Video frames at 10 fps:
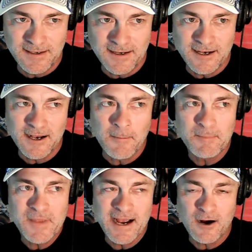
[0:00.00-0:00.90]

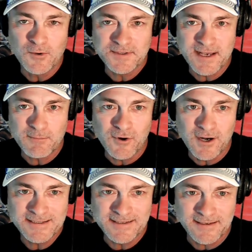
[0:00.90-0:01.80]
how was that
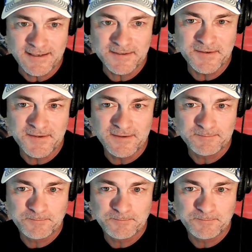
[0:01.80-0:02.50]
process?